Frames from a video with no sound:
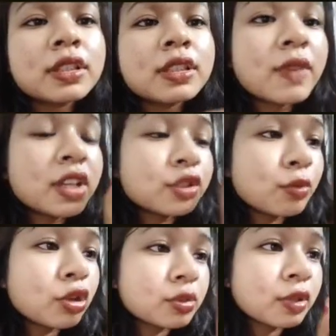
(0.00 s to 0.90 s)
These are very
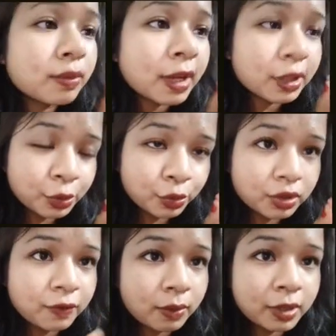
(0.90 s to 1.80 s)
small, minute
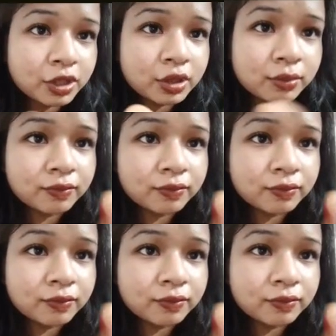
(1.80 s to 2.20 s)
information.